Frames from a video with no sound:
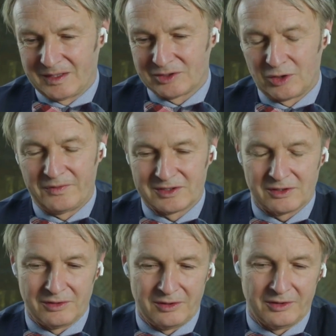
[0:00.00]
surface
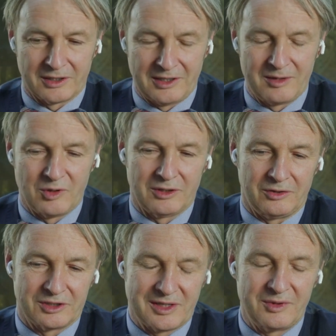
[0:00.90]
on a clay model
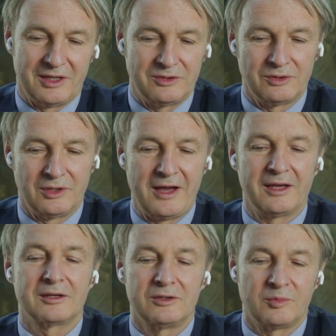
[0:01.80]
or something that you
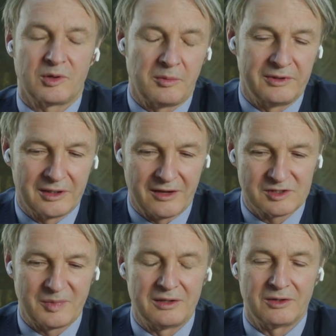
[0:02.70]
like, you probably have
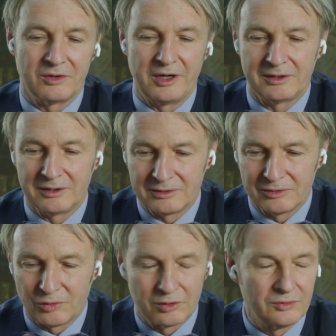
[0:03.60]
spent already
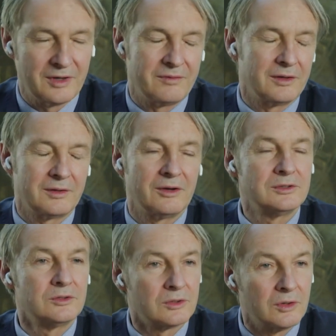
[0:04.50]
400,000 to
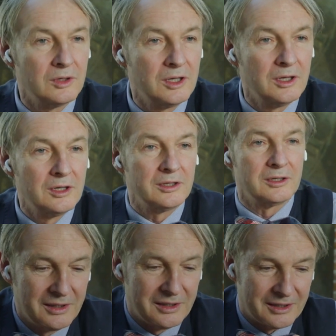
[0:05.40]
500,000 euro.
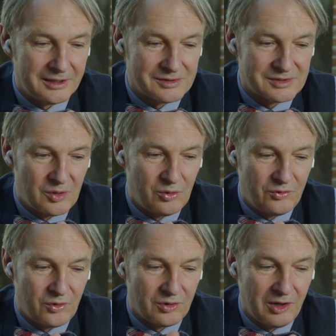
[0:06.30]
So
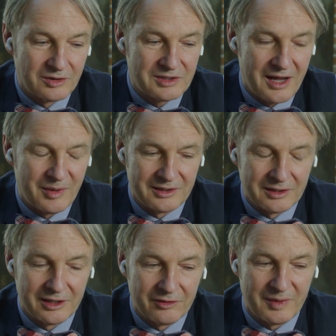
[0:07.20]
for a long time, I
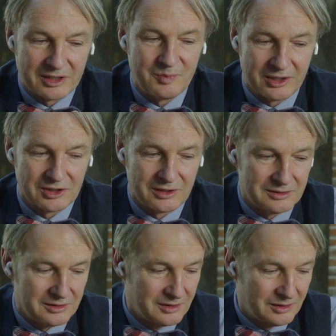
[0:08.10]
didn't have much budget,
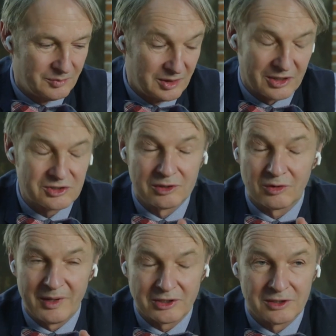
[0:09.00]
pretty much
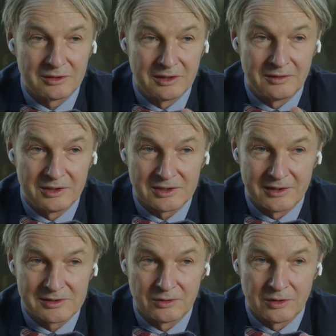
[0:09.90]
zero budget in the
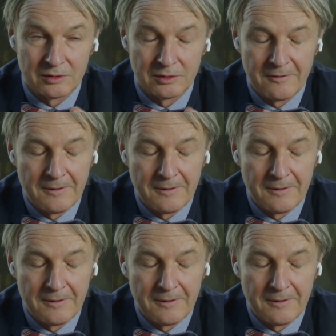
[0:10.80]
design studio.